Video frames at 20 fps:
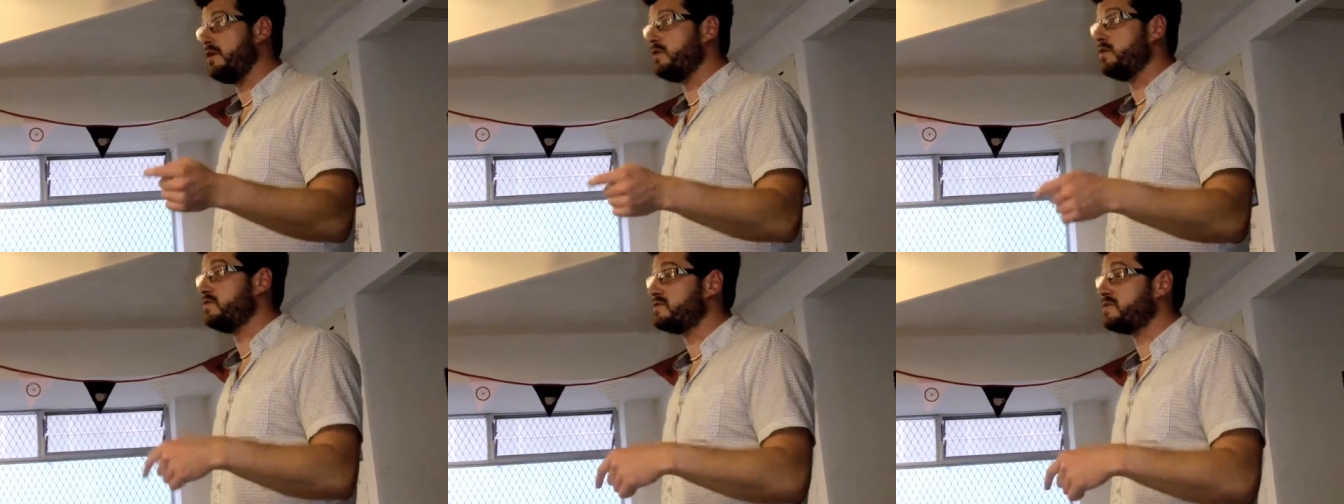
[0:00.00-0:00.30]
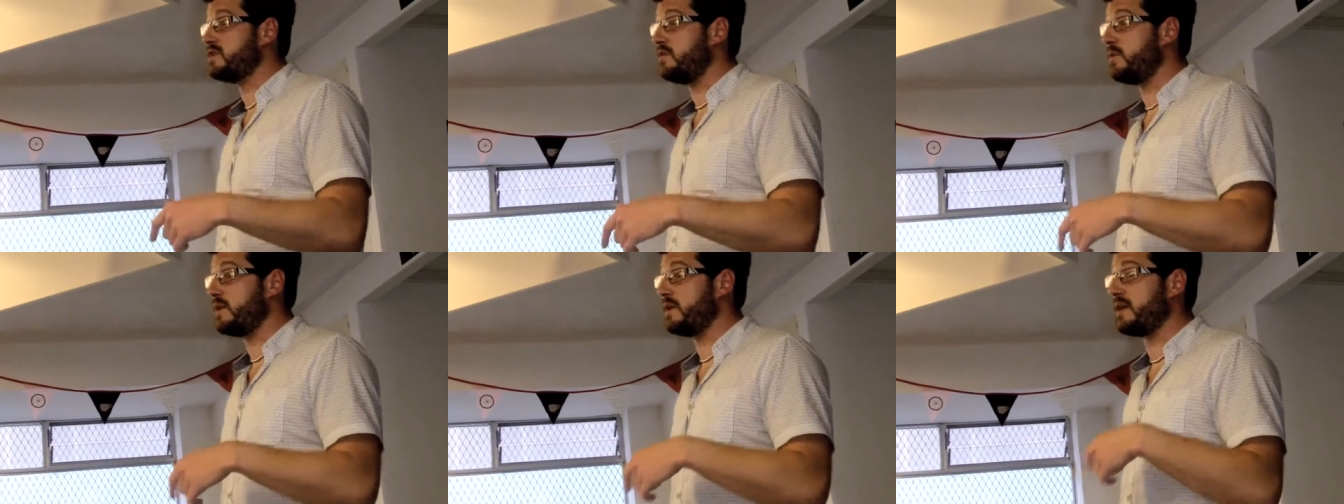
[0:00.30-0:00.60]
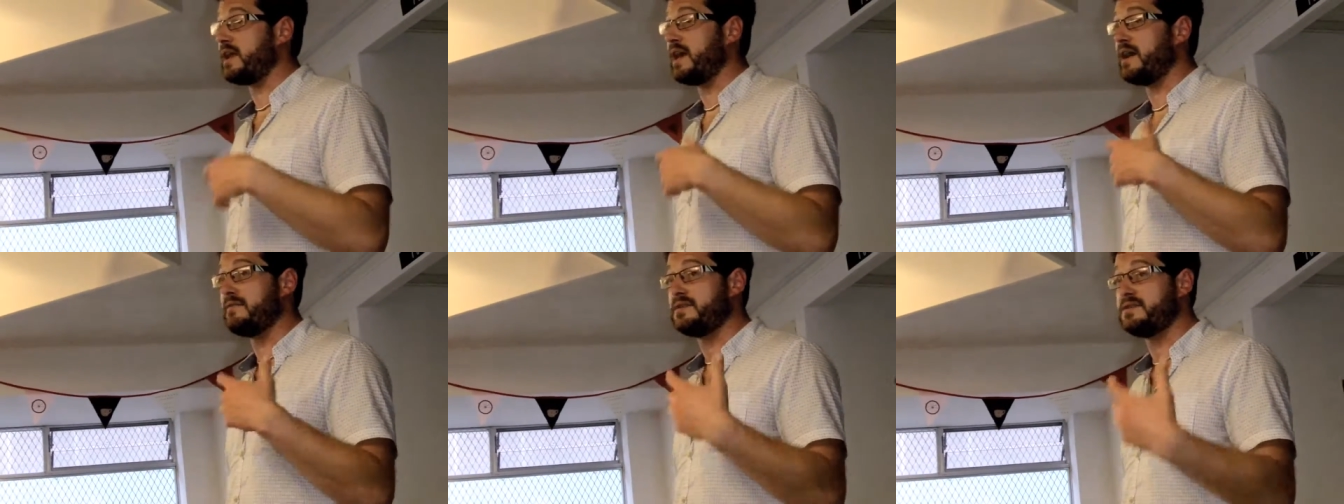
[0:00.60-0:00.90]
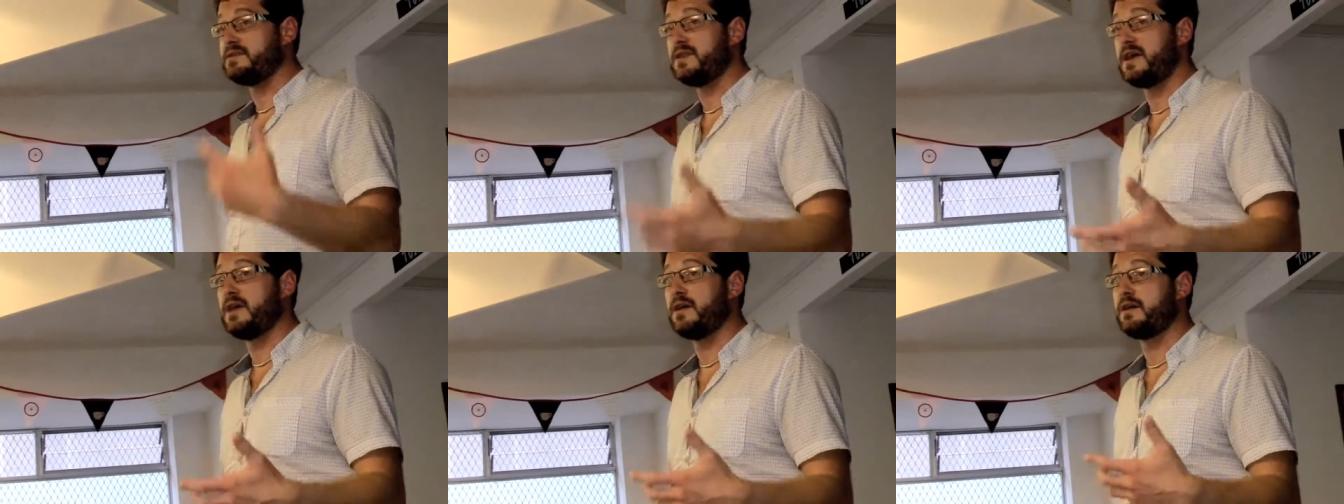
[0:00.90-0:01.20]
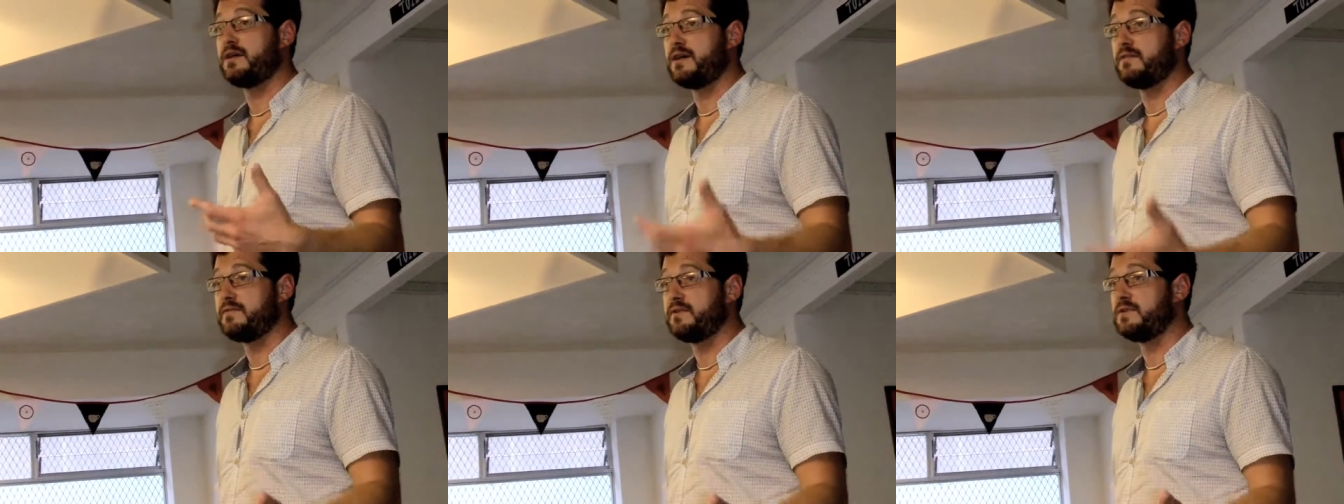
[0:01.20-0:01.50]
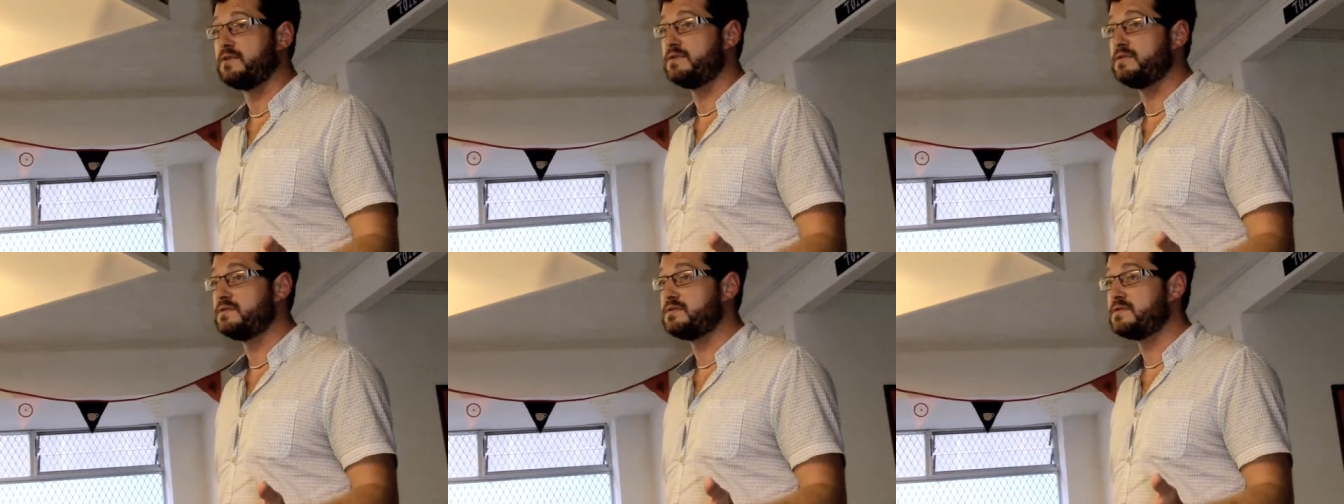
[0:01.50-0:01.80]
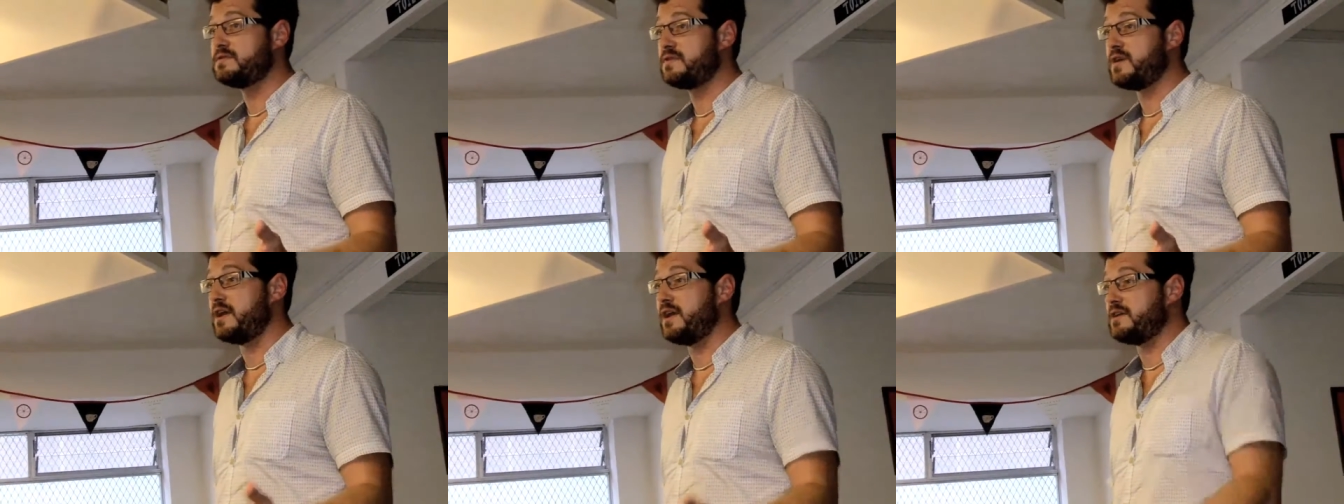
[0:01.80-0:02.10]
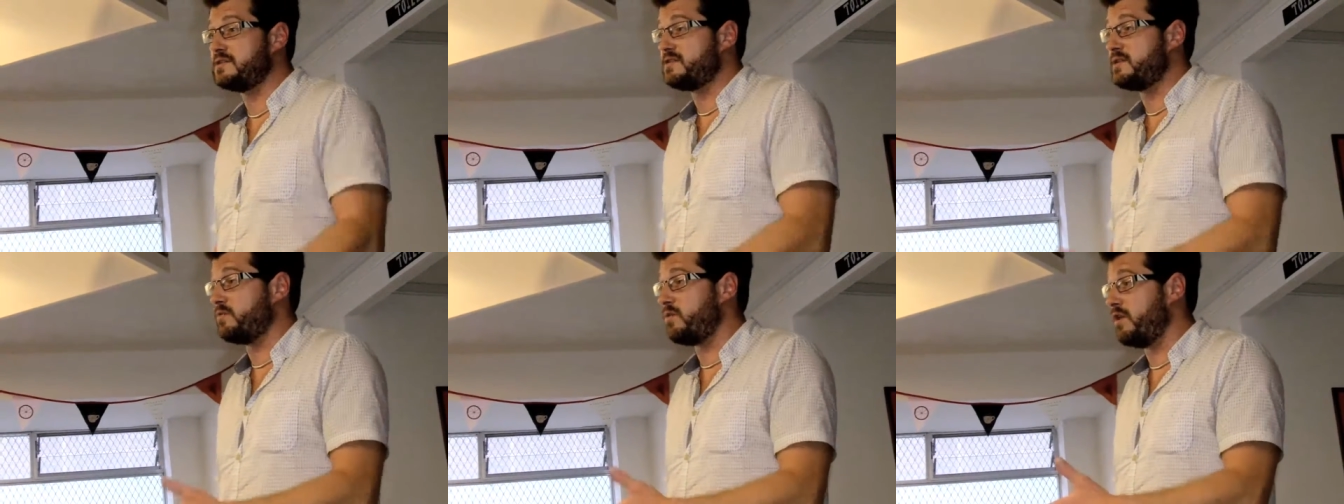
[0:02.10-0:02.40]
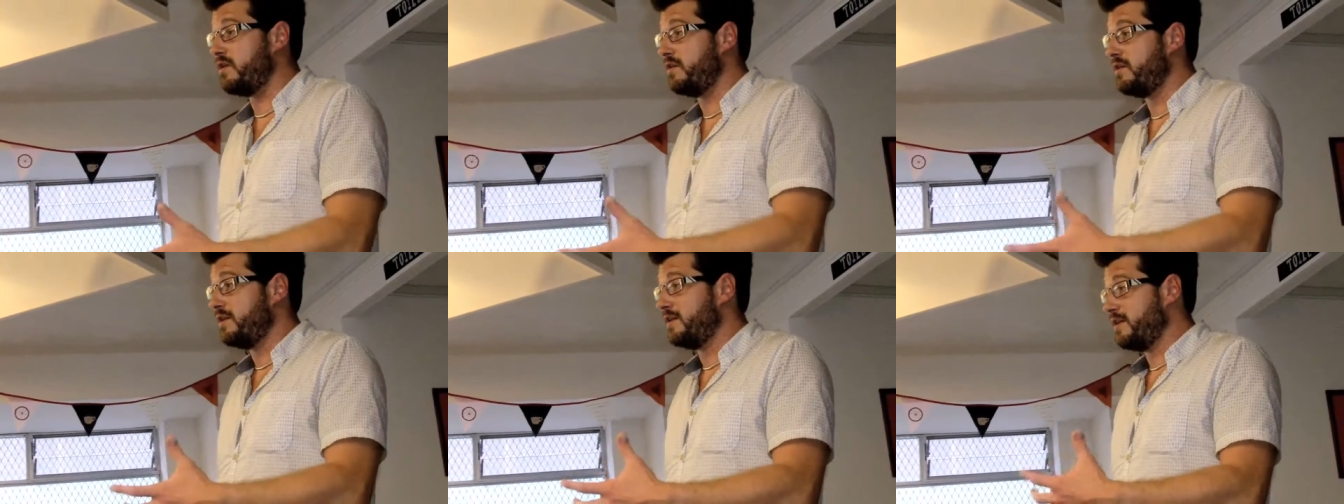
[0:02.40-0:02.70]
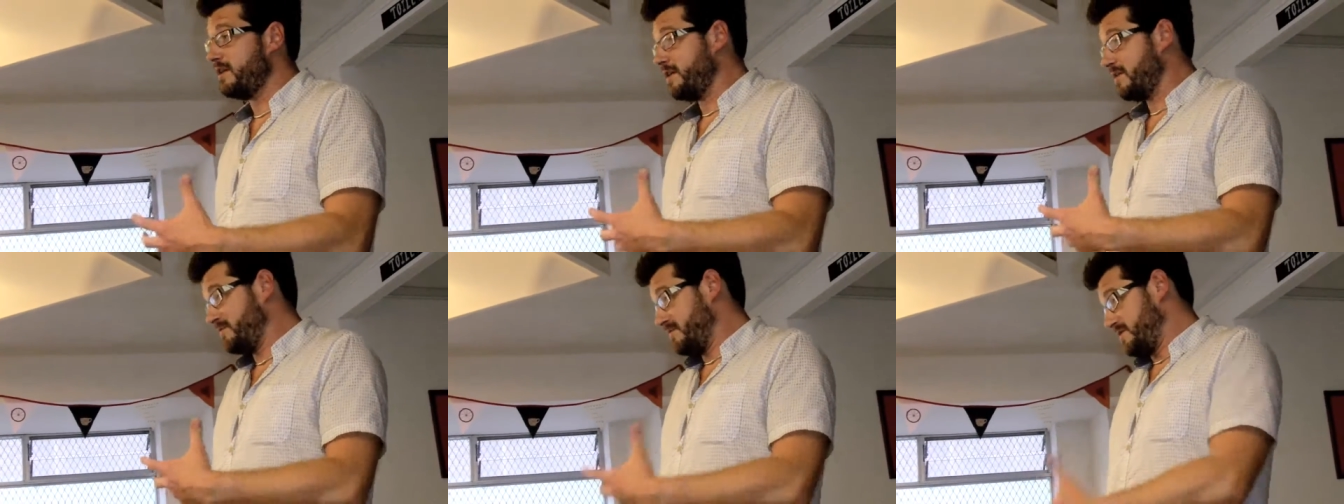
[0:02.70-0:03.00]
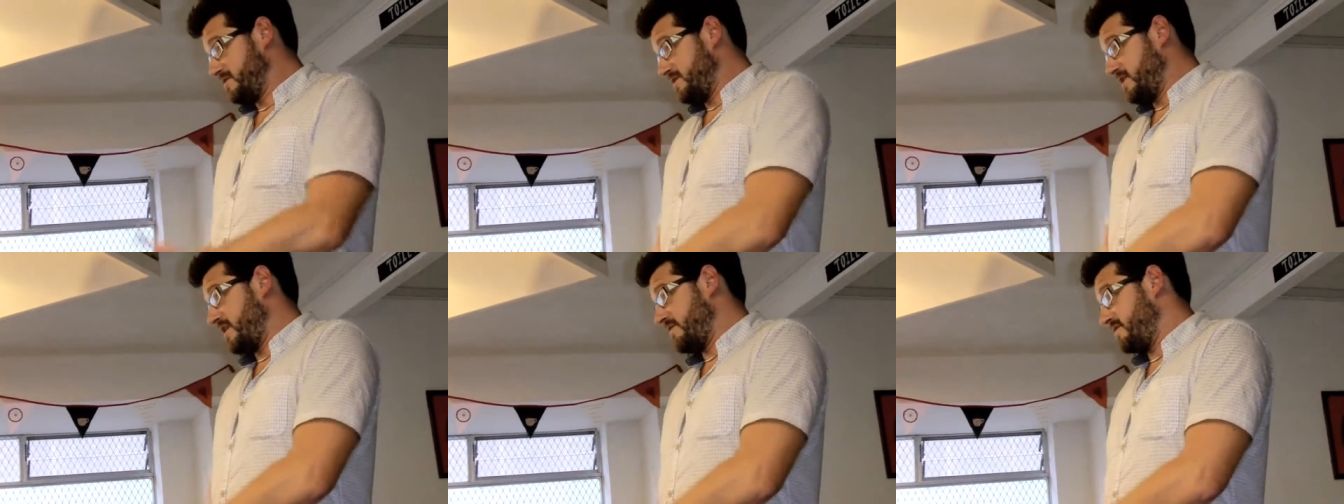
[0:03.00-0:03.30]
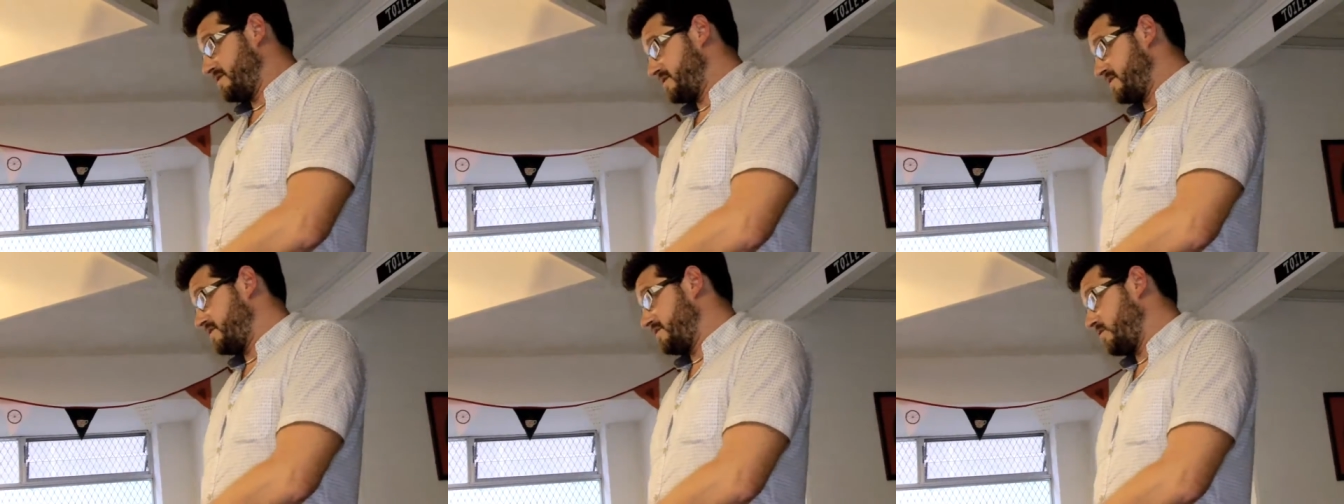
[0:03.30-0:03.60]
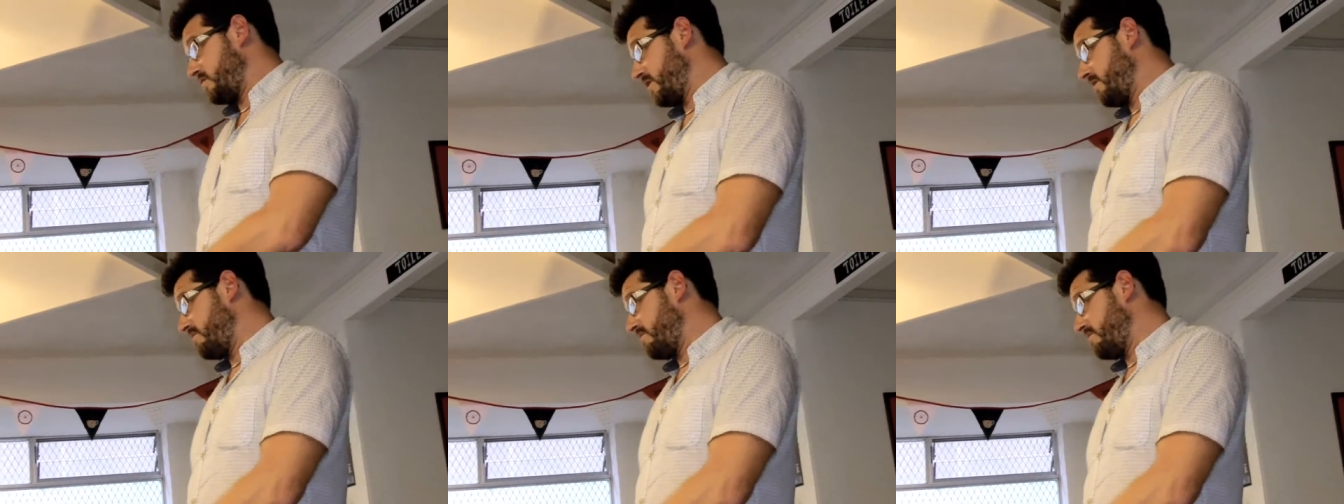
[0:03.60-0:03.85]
and also we can have a say in governance and actually what the services that